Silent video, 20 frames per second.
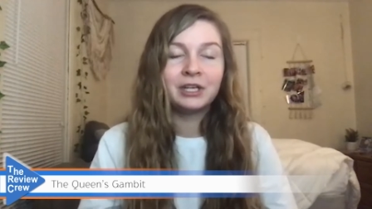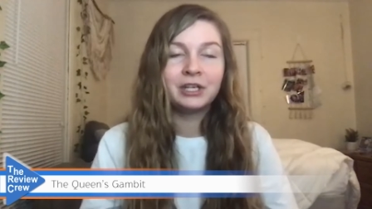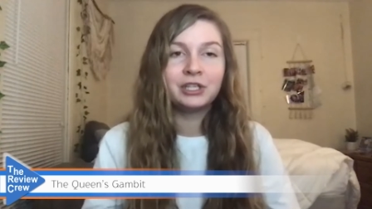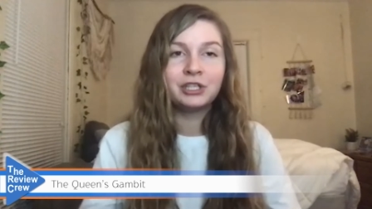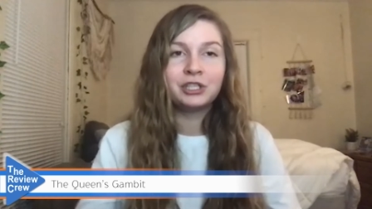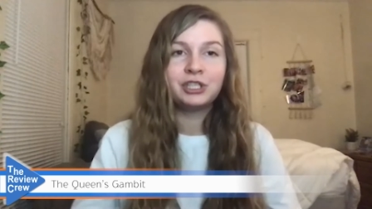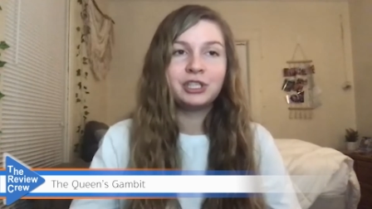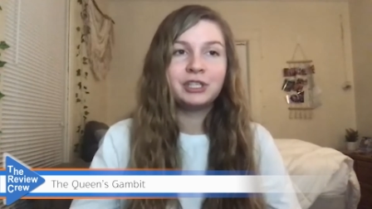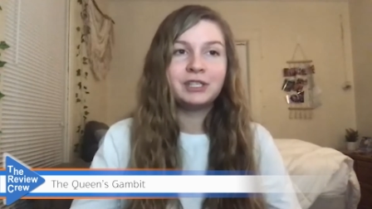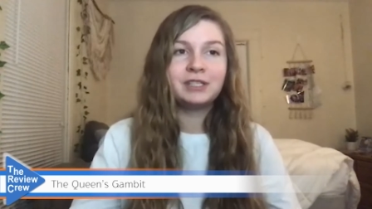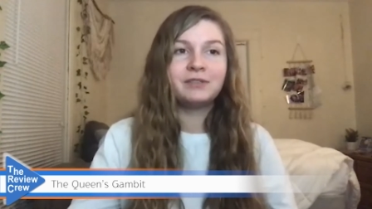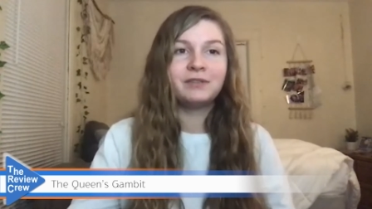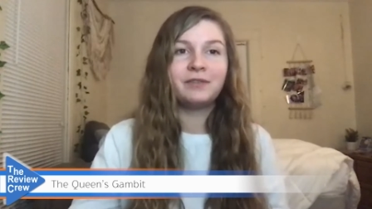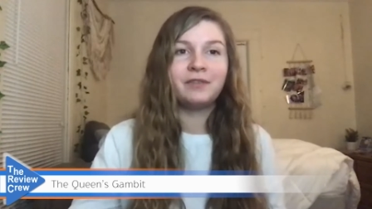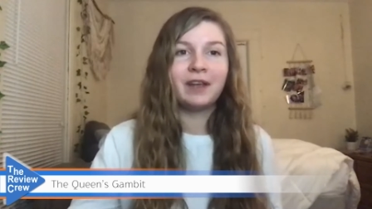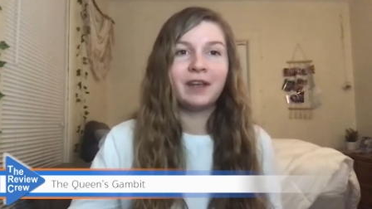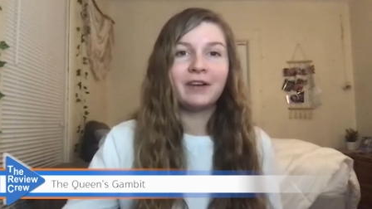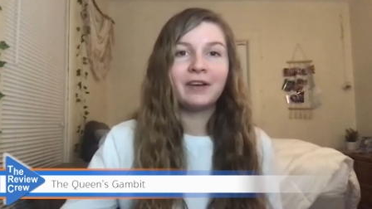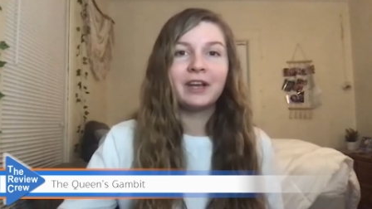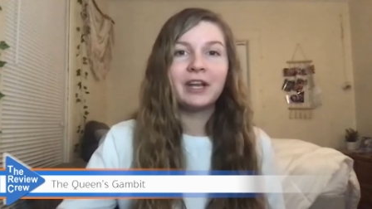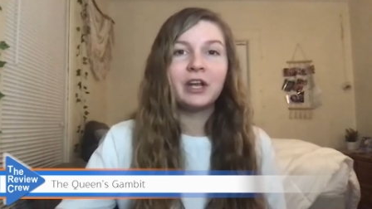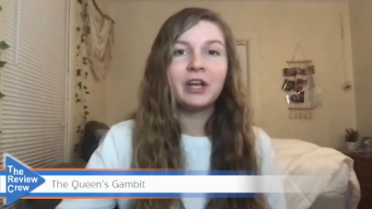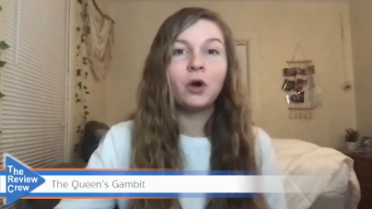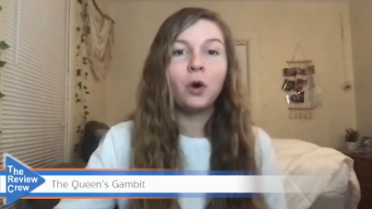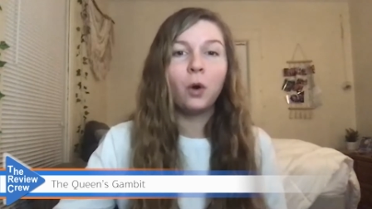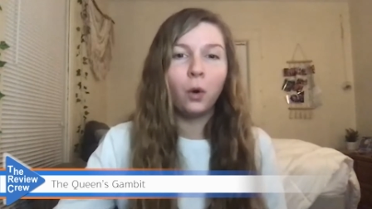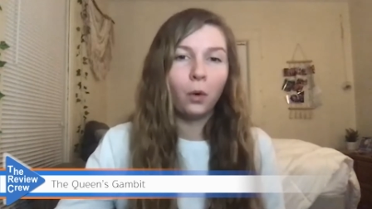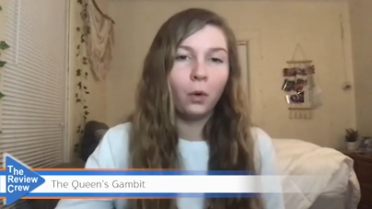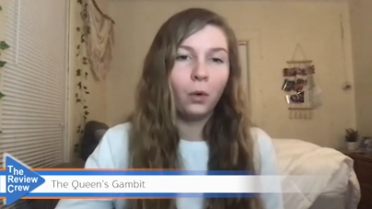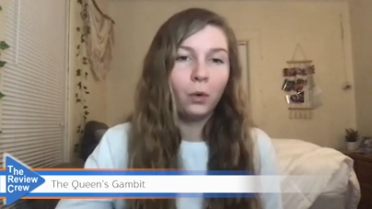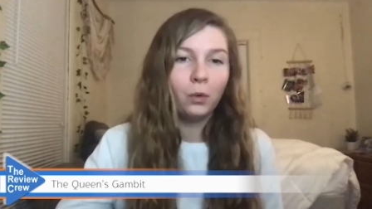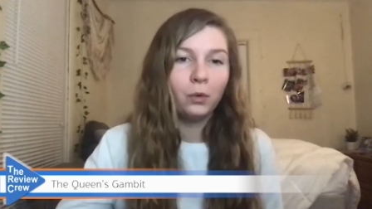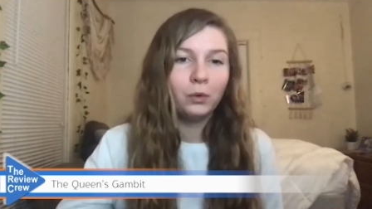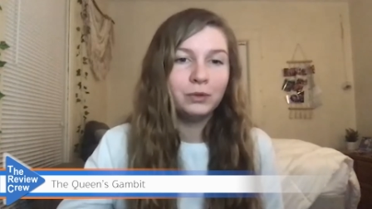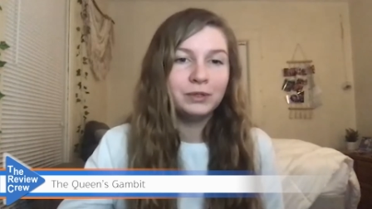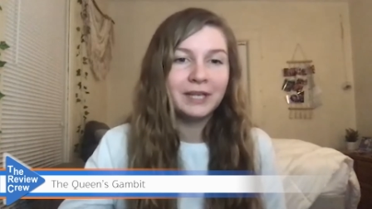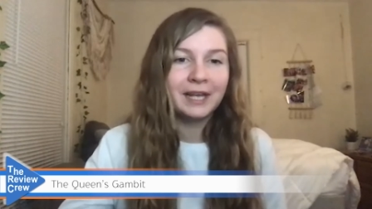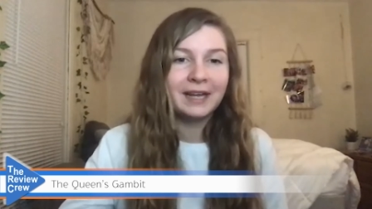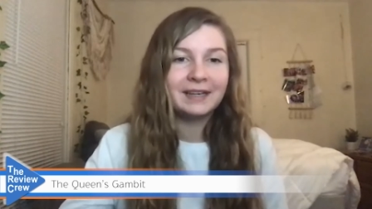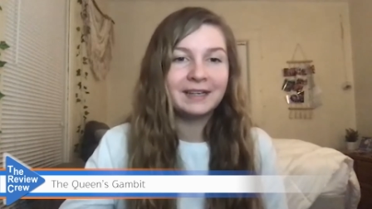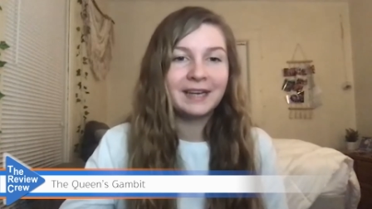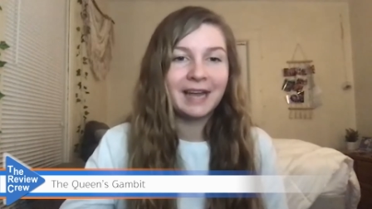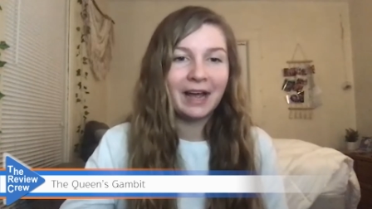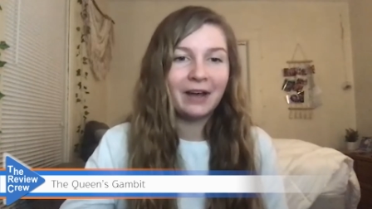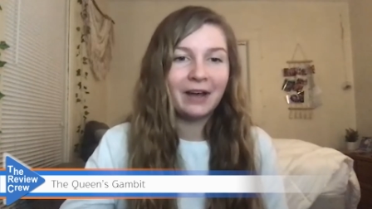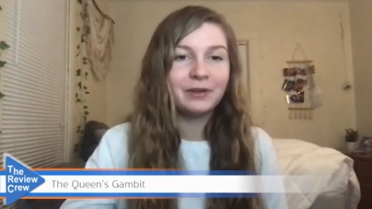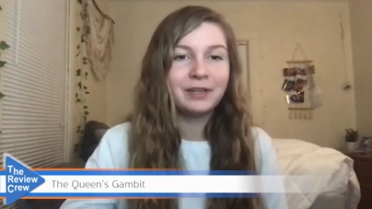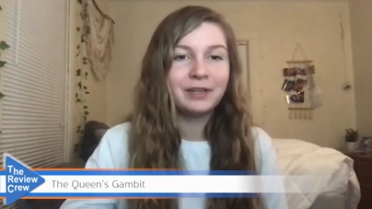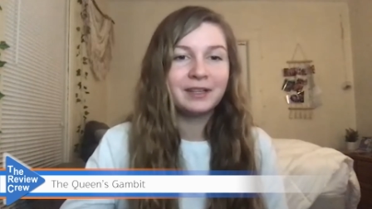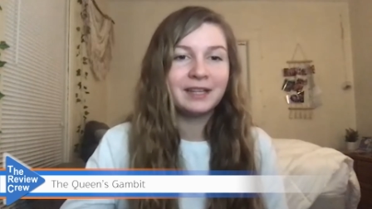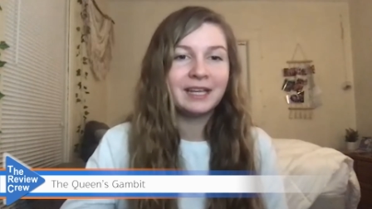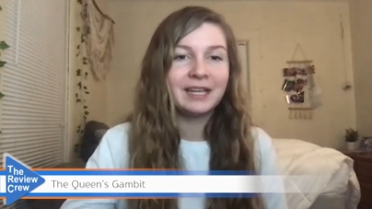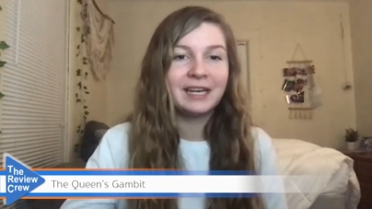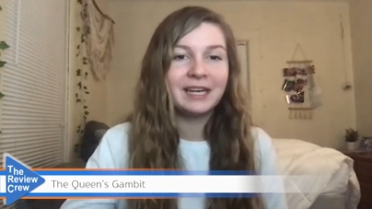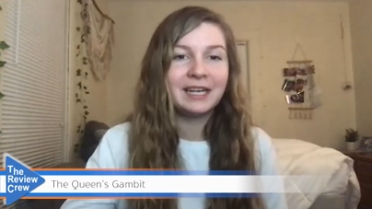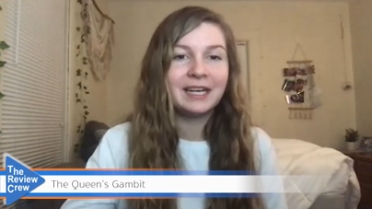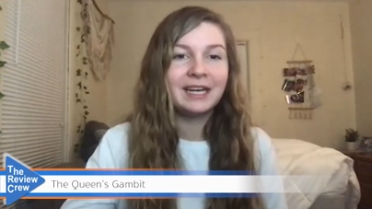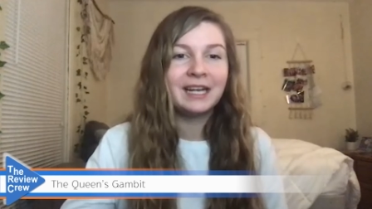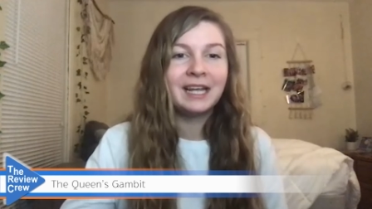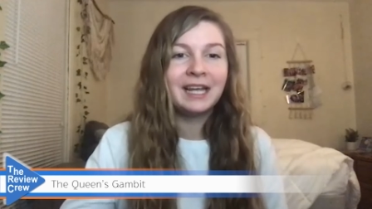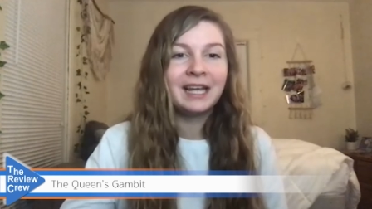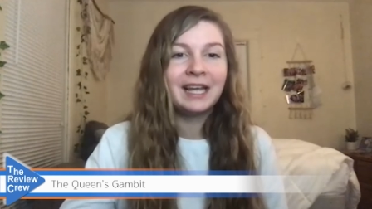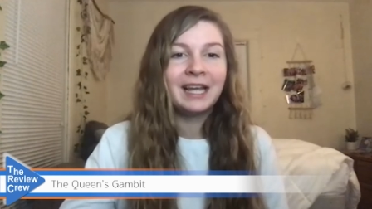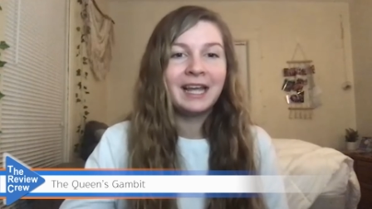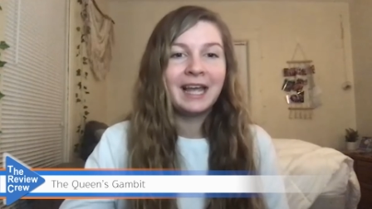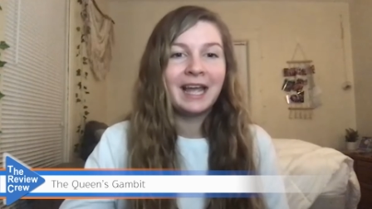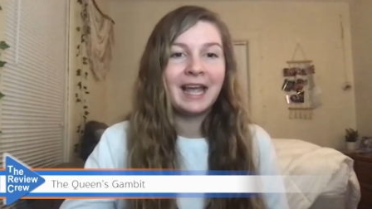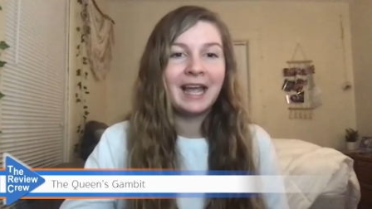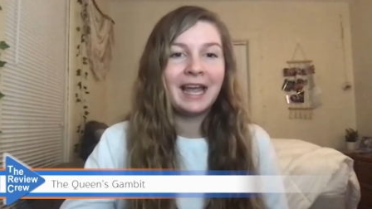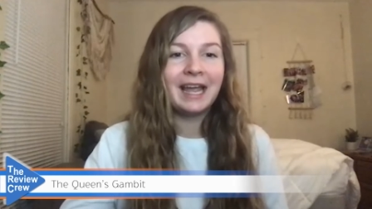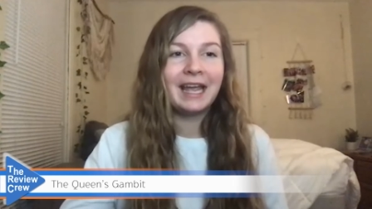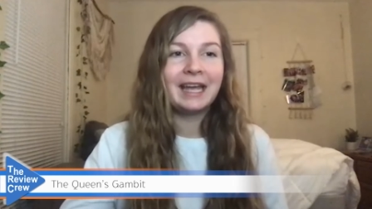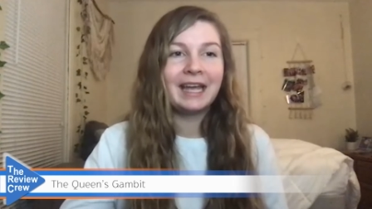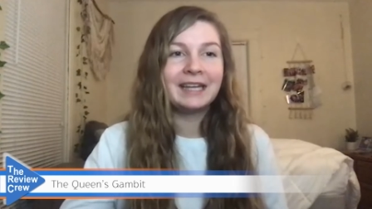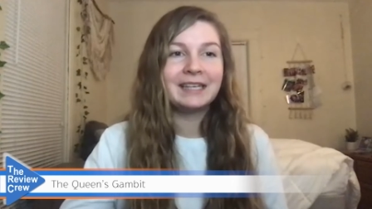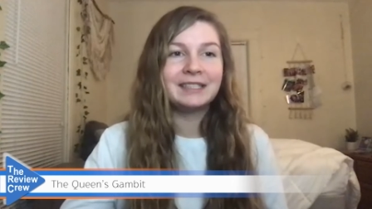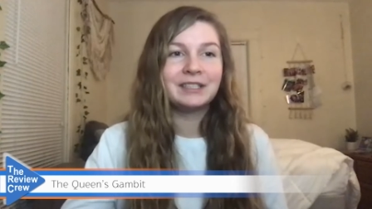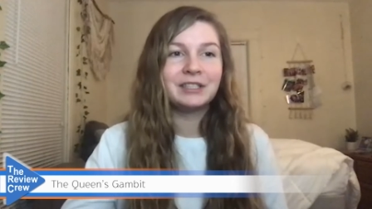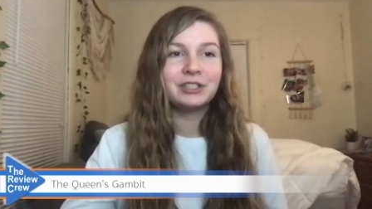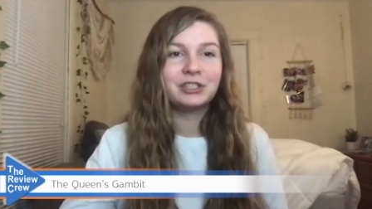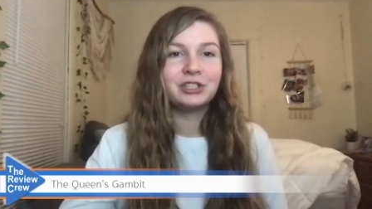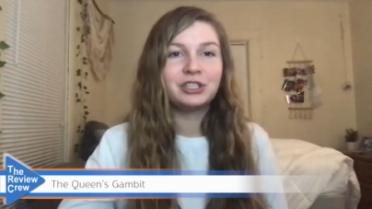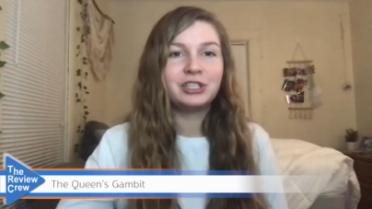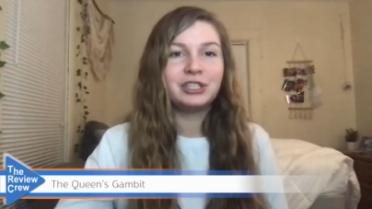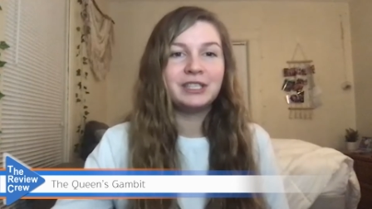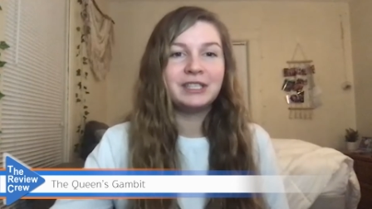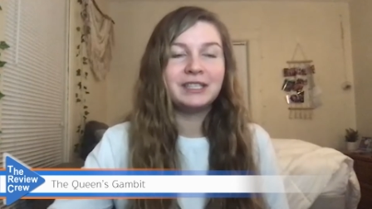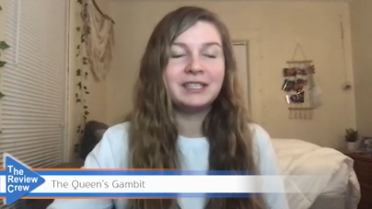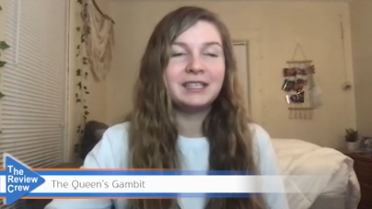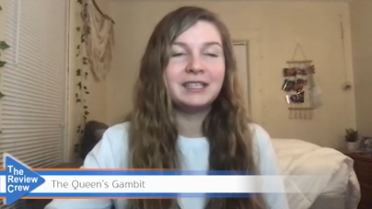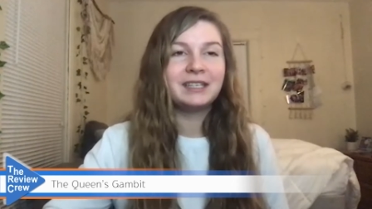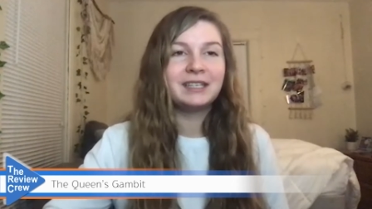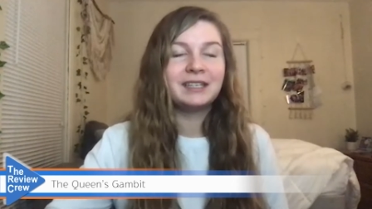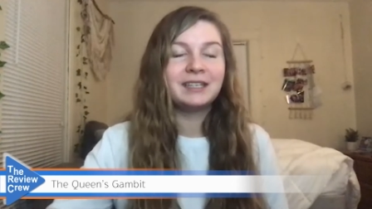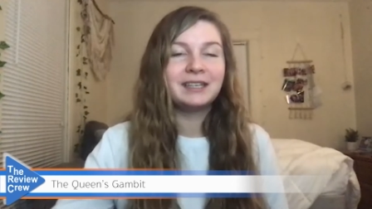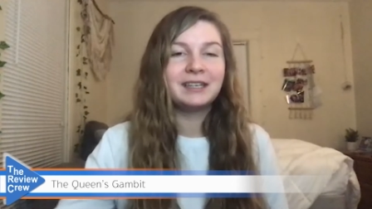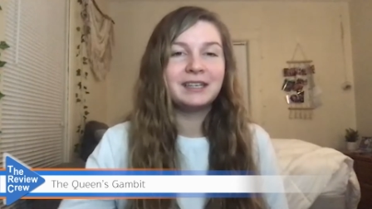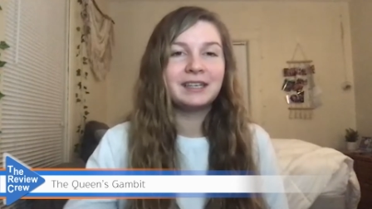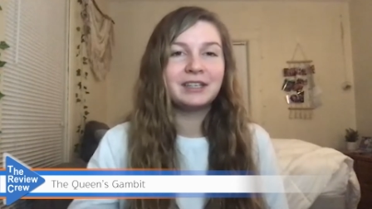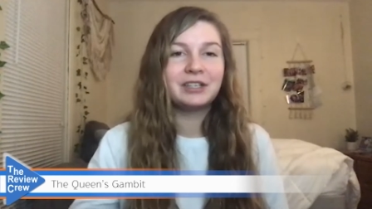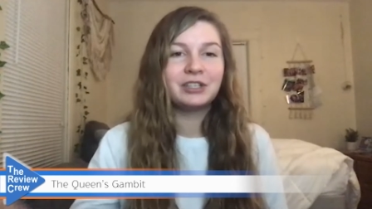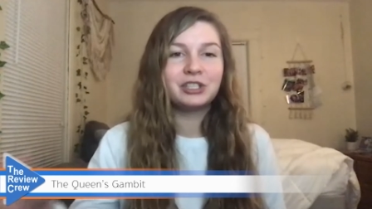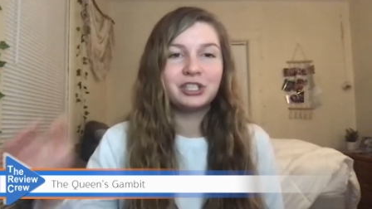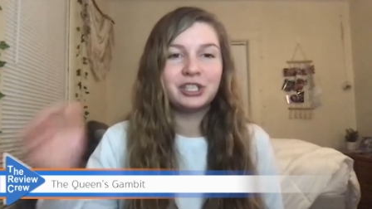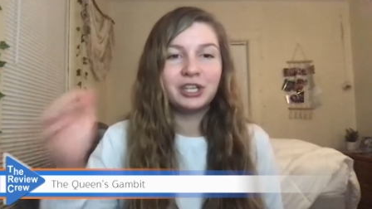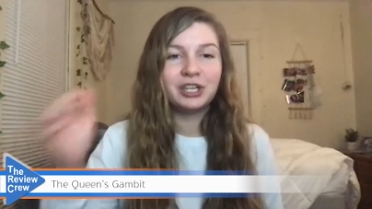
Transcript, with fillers: She's very cold and calculated, and she she